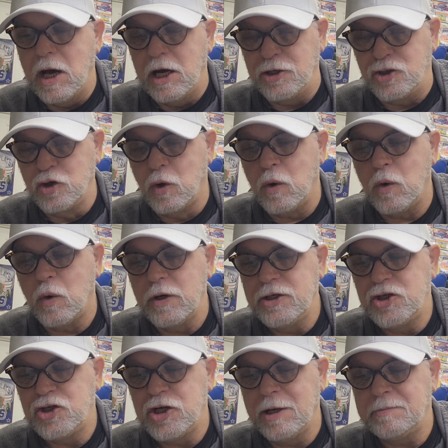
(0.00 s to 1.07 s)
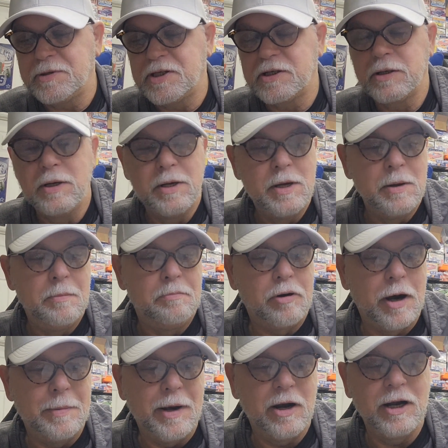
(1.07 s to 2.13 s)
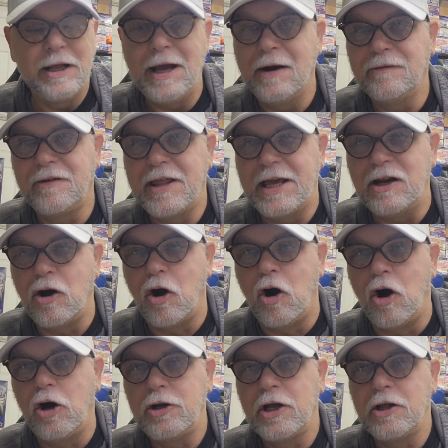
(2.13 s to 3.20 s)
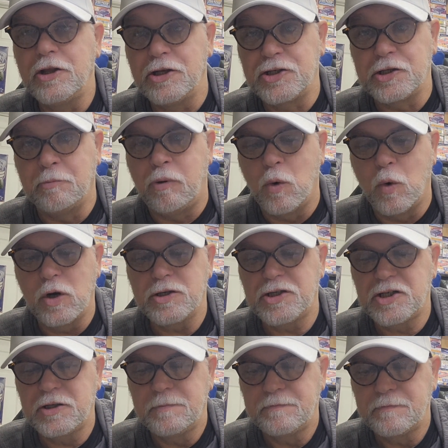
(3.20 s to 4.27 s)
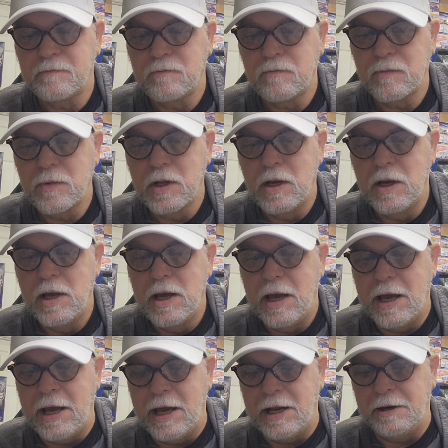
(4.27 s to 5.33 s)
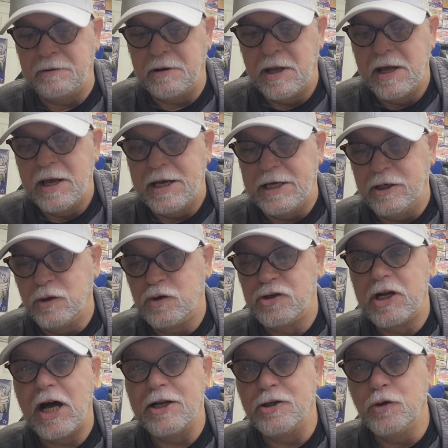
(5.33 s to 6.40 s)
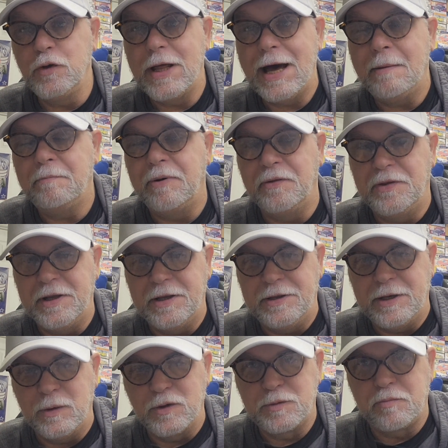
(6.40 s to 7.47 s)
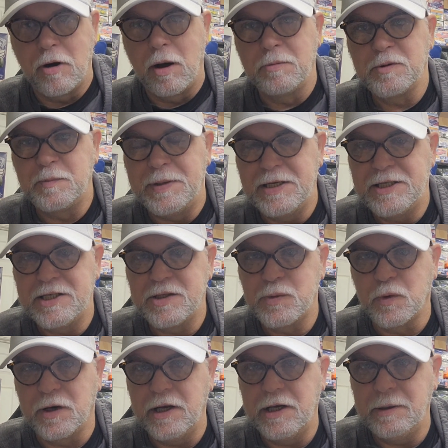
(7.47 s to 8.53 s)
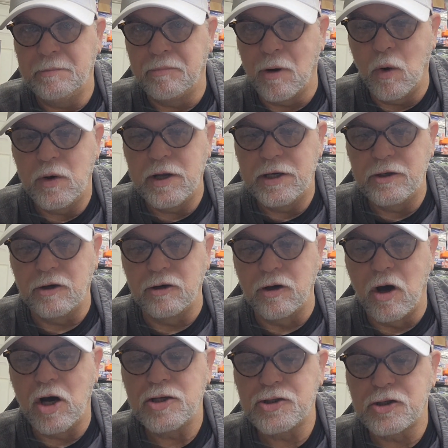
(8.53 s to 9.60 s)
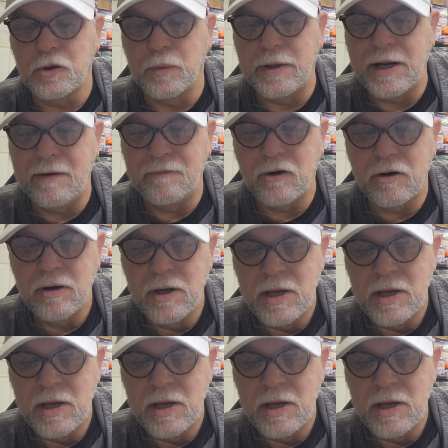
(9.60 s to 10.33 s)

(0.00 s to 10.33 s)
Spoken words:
Joel always ships primarily everything on the supports. And he used to not do that, but then there was problems. Pieces were getting broken or lost or whatever.